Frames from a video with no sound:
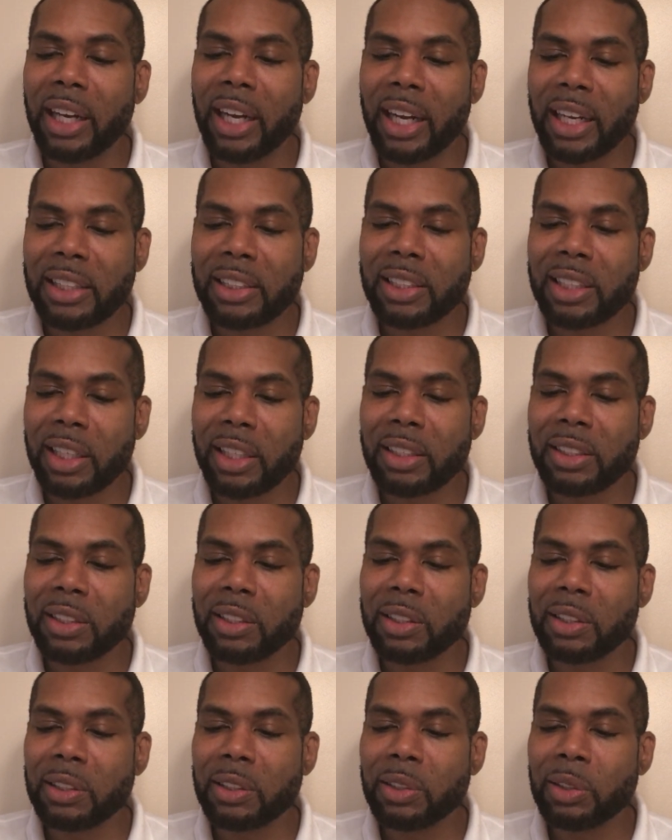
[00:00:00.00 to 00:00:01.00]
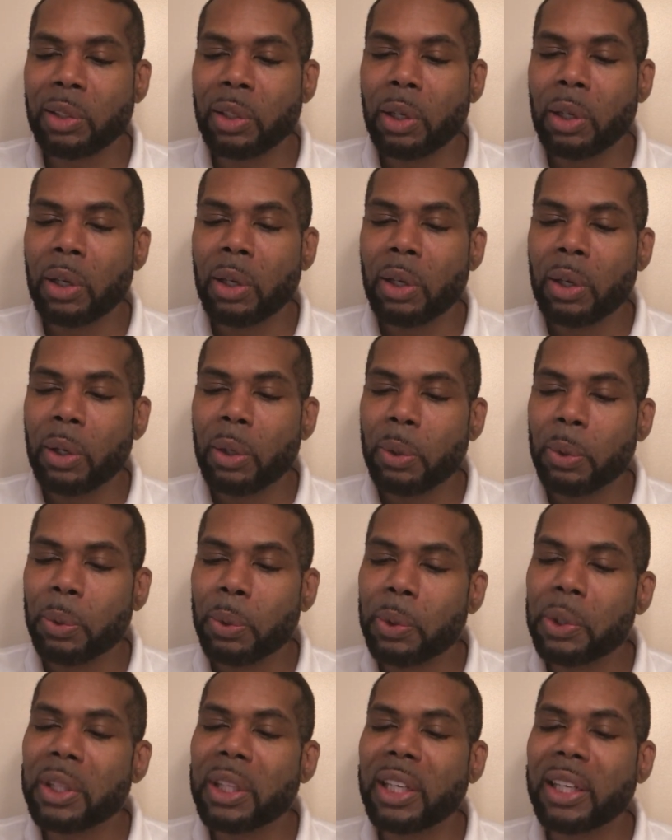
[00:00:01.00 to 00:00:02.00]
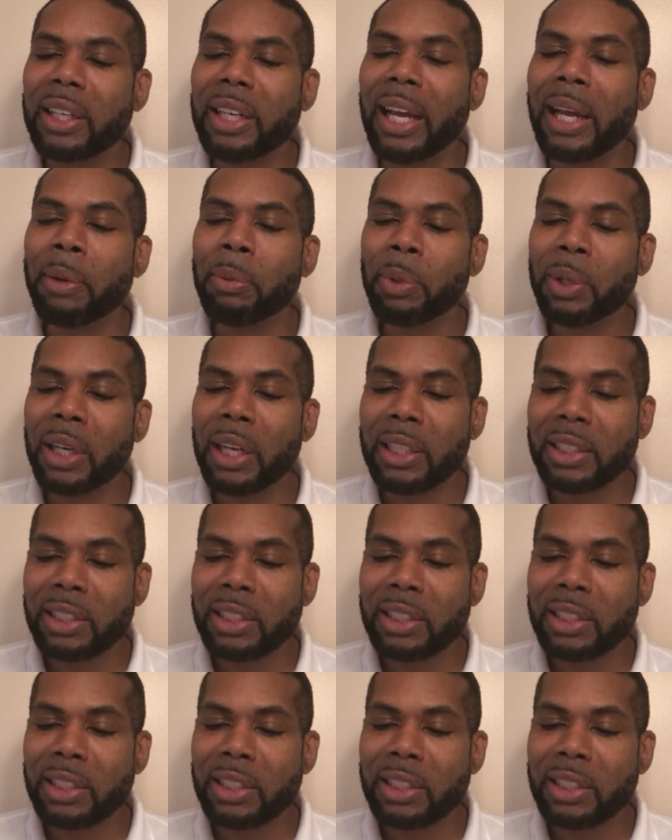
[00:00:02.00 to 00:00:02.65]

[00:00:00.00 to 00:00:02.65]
ancestors. On the day when I